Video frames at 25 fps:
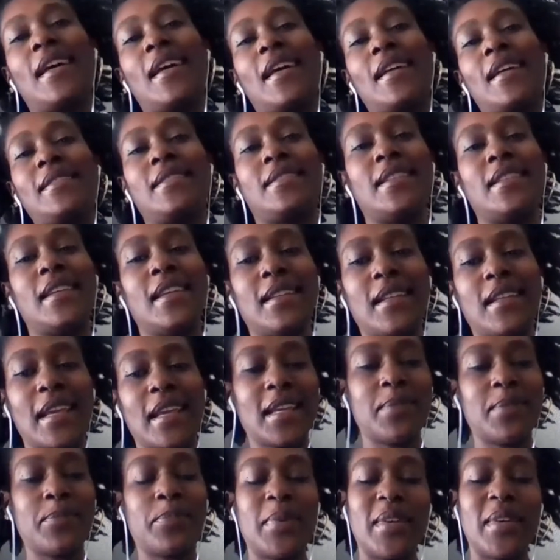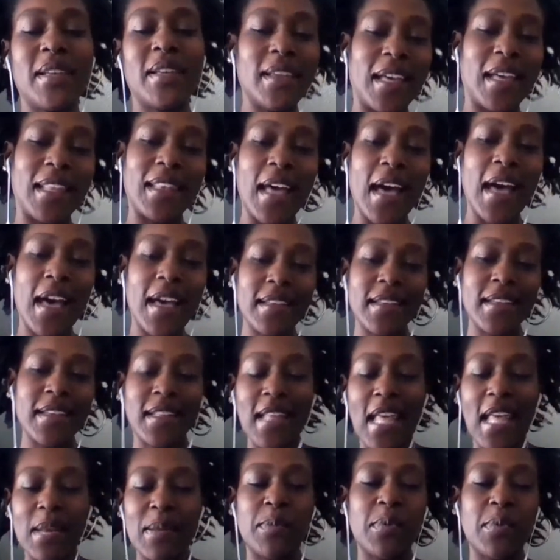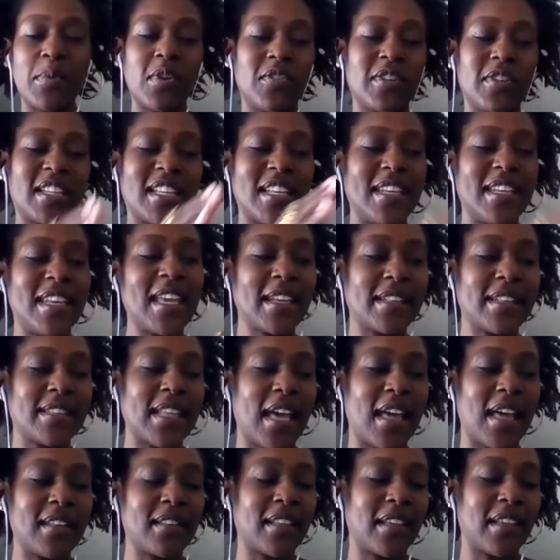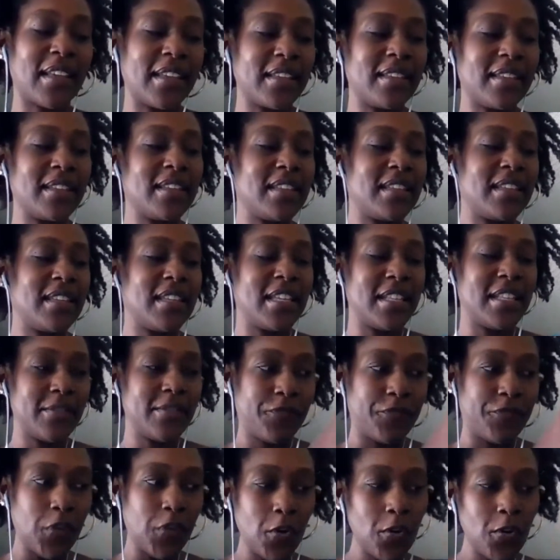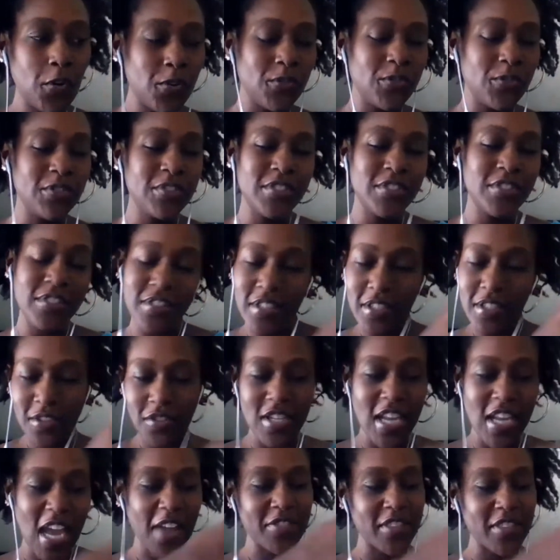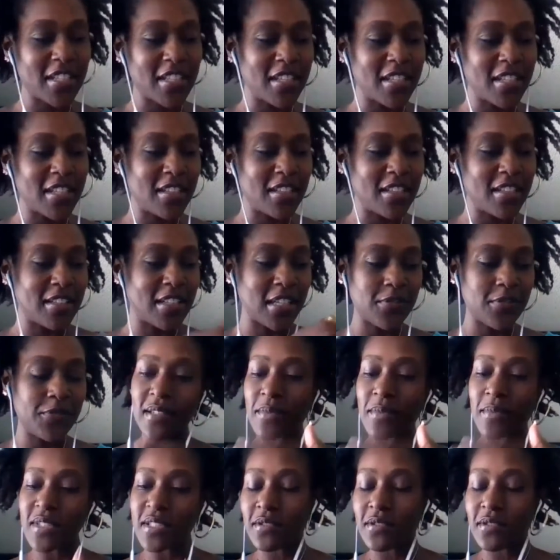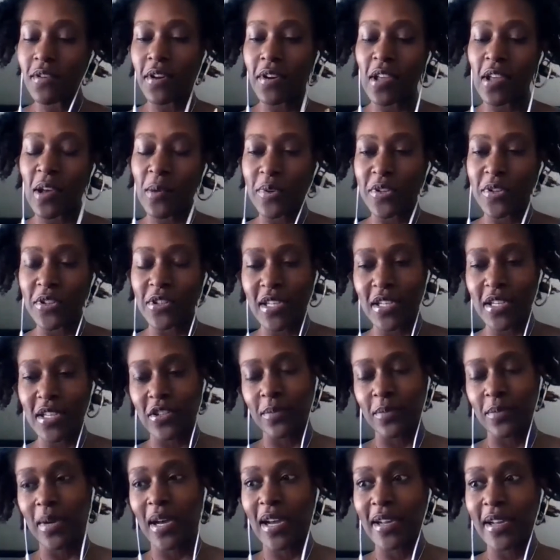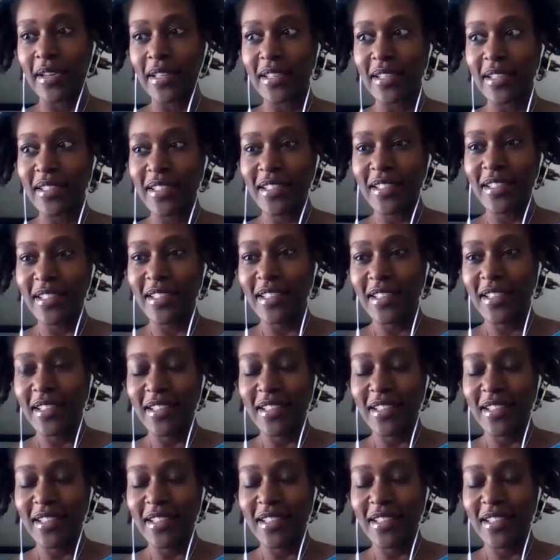that's the thing, like, but a lot of people don't connect that, like food, you have to connect food with what's going on in your body.